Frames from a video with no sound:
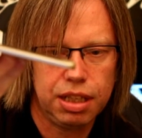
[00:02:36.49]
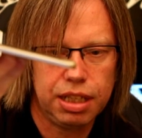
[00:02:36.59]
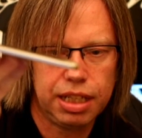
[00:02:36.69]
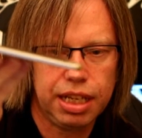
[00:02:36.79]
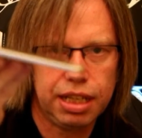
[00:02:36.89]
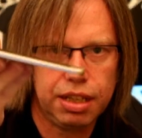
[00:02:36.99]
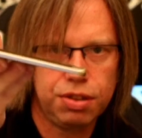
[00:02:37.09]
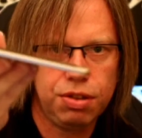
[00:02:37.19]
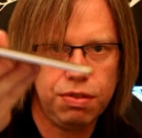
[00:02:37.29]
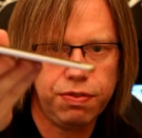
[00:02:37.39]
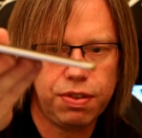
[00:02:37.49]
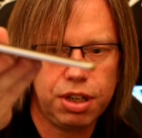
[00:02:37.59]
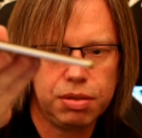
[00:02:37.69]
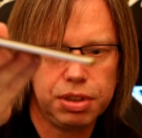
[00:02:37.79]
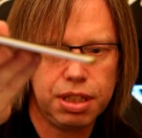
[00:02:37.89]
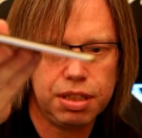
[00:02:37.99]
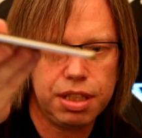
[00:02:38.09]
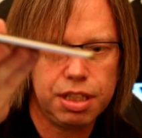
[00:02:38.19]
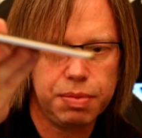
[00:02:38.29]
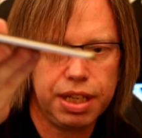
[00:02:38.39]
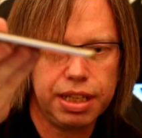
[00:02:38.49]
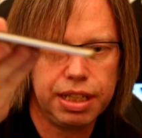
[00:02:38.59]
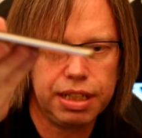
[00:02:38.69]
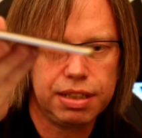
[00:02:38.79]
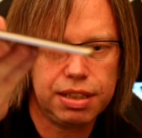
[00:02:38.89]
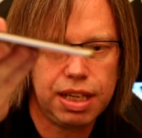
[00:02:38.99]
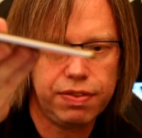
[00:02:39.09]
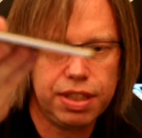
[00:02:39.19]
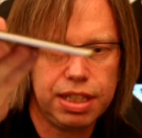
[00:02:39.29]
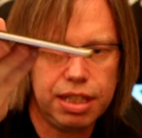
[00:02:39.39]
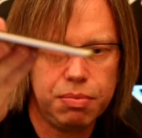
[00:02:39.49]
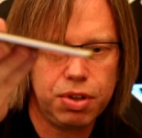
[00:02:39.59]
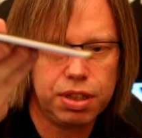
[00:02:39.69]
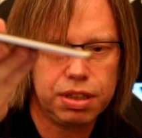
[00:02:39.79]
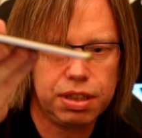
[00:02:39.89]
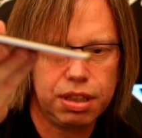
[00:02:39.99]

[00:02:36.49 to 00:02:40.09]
I can't get too far because it is my 7D Mark.